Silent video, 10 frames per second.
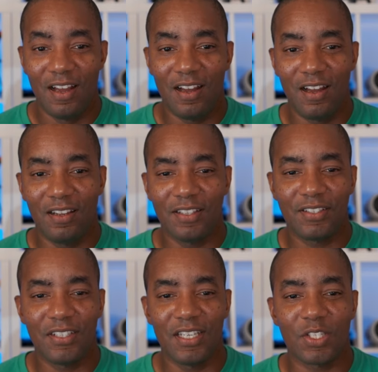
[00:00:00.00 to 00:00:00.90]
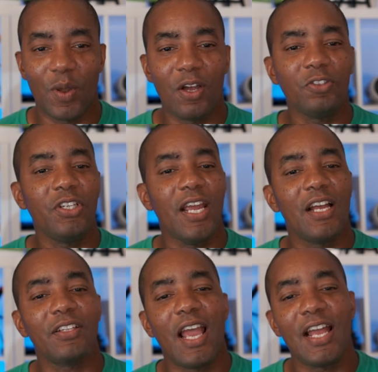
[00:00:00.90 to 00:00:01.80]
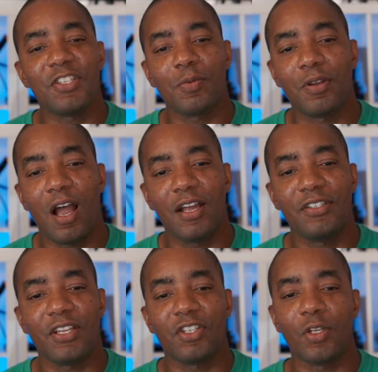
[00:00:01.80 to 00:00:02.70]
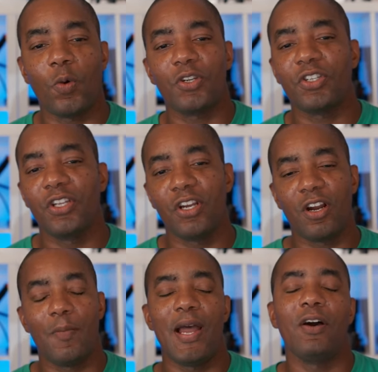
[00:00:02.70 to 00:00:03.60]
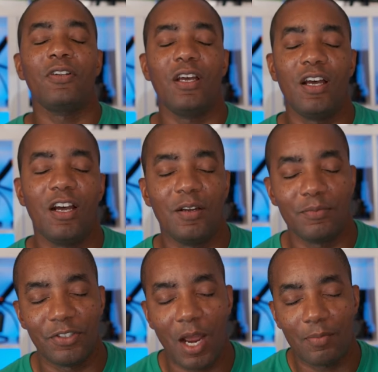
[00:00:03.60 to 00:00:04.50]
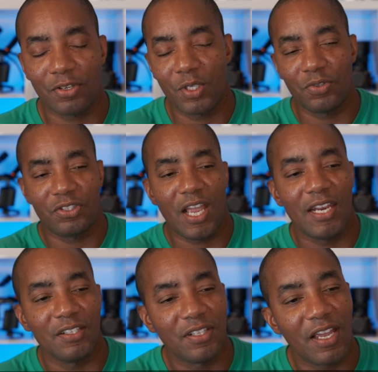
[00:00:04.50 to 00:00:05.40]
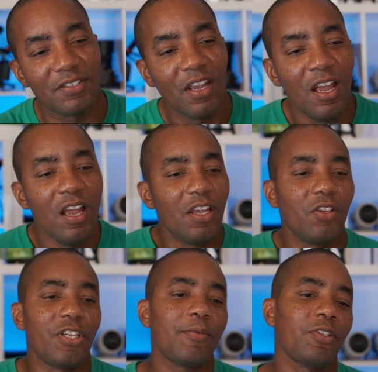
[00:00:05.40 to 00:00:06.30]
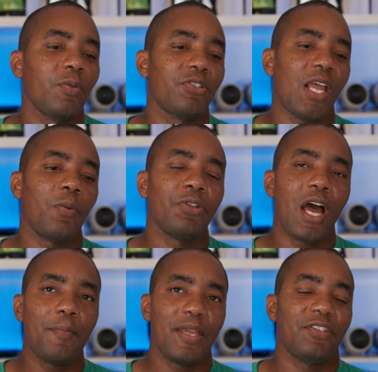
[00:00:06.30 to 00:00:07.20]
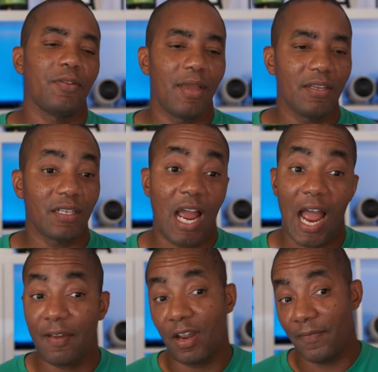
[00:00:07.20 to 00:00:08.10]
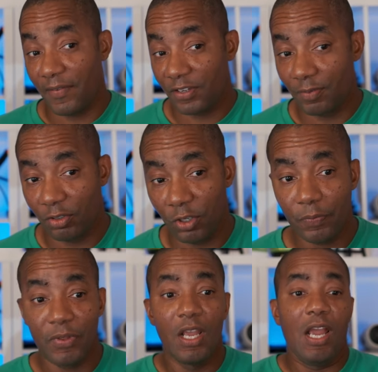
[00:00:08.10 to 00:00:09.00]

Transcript: Let's see. So LG adds some context to the question there about top dressing with sand. He says, you know, top dressing with sand will not make cement. I've not found that to be true.